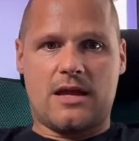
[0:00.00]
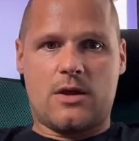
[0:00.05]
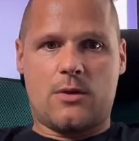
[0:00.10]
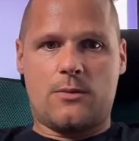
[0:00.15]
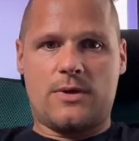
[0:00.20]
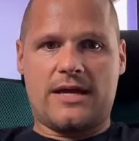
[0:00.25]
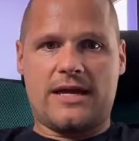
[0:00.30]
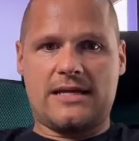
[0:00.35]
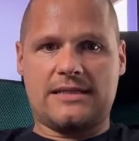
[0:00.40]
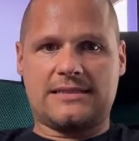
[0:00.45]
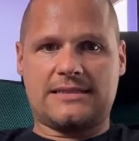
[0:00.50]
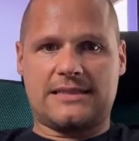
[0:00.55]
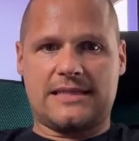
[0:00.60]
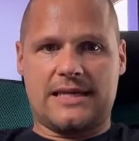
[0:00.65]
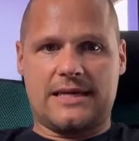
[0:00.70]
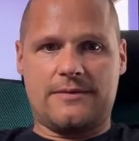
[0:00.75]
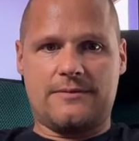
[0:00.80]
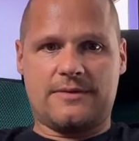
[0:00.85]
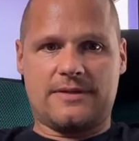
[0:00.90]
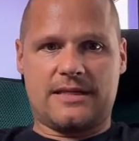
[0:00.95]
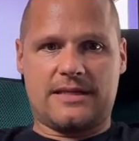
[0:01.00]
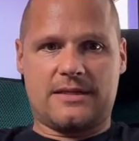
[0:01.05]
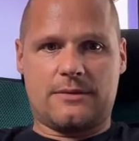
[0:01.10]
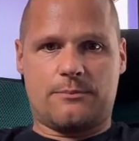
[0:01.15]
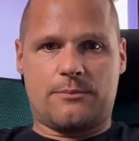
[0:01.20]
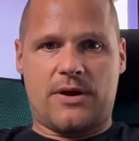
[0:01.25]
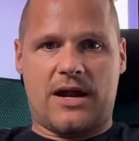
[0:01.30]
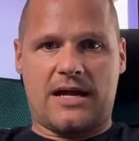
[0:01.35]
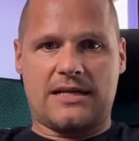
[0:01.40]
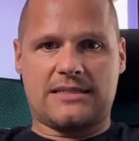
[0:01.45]
We can see that the
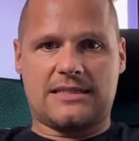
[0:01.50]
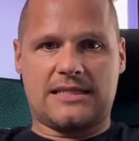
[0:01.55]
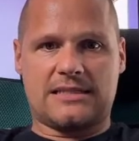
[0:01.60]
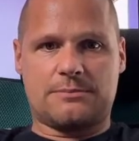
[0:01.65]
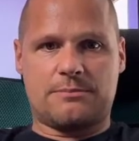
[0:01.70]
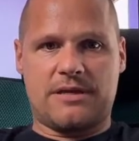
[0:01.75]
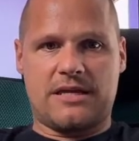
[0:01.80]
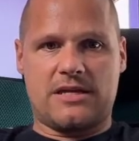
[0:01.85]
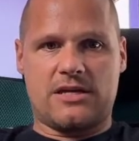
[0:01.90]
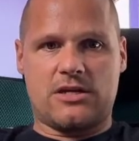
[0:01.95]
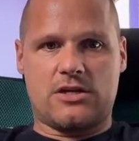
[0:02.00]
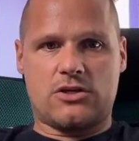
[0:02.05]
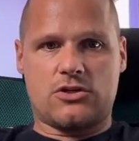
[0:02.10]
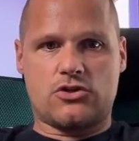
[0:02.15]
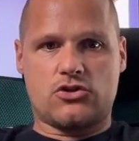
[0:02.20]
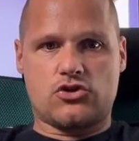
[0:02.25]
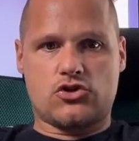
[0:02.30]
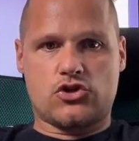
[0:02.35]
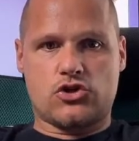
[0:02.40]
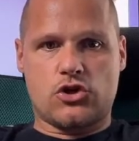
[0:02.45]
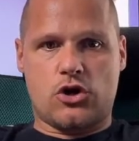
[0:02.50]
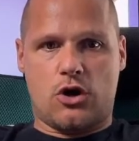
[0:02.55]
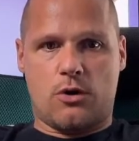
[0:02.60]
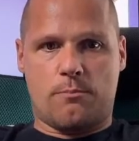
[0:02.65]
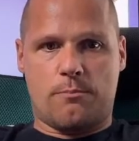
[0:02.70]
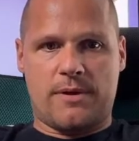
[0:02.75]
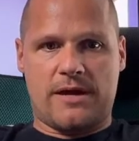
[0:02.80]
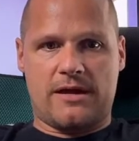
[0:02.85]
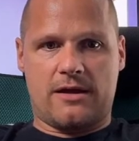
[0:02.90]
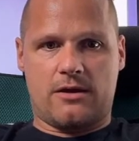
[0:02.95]
price has been
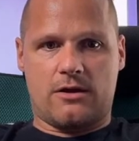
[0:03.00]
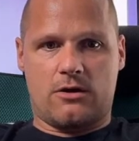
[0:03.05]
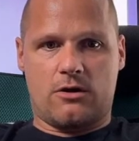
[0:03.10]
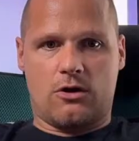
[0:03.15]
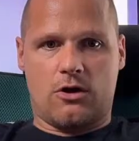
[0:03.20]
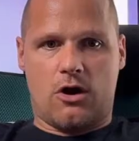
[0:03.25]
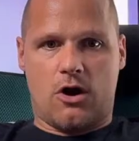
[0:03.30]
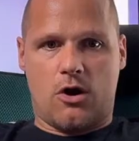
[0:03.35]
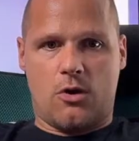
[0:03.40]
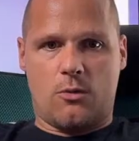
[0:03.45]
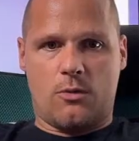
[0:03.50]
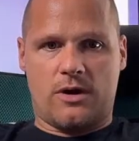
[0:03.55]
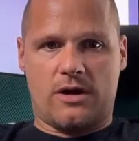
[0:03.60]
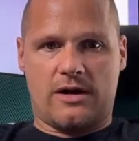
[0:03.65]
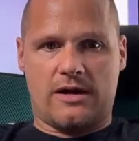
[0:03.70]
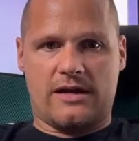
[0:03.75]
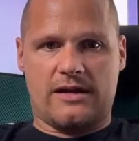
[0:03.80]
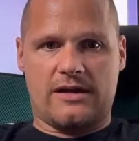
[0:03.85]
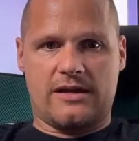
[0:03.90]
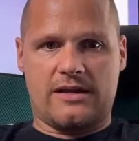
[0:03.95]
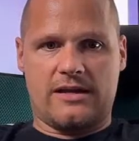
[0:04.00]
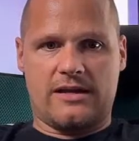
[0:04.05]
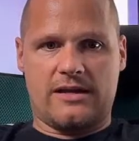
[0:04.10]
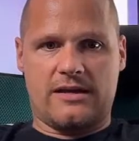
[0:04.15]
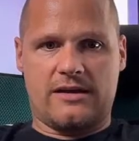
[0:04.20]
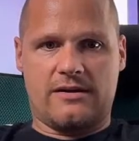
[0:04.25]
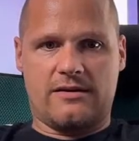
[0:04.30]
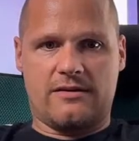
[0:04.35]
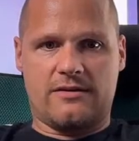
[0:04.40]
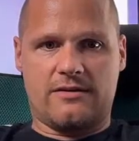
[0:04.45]
dropping lower in
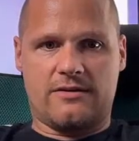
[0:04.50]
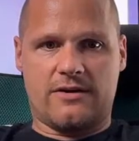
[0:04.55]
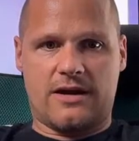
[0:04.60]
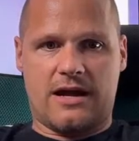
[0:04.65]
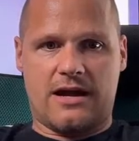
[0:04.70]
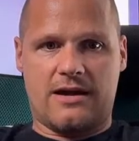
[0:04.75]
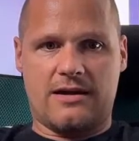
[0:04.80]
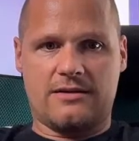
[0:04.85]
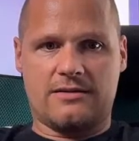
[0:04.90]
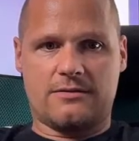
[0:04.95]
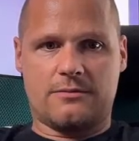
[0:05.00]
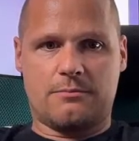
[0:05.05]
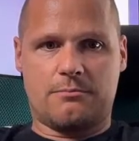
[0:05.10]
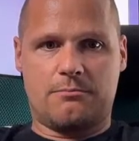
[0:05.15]
here, right?